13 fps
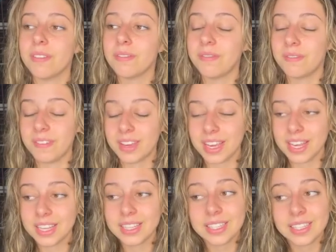
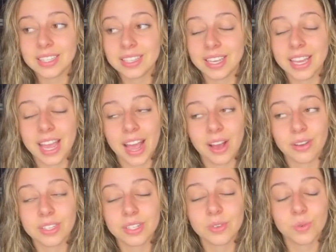feeds the
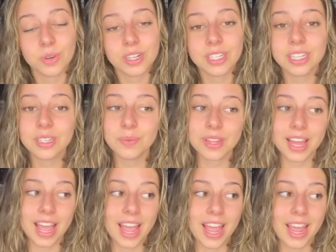cows and horses with
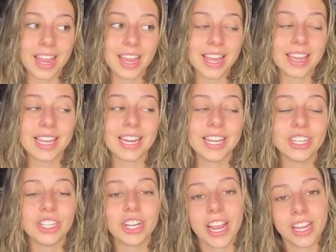hay, and then he
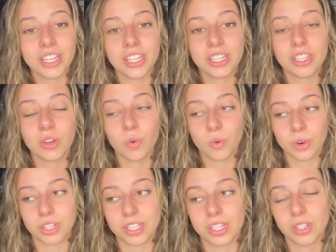changes the
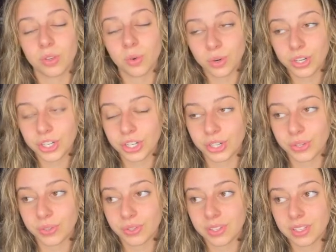horses'
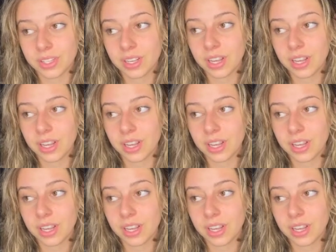horseshoes.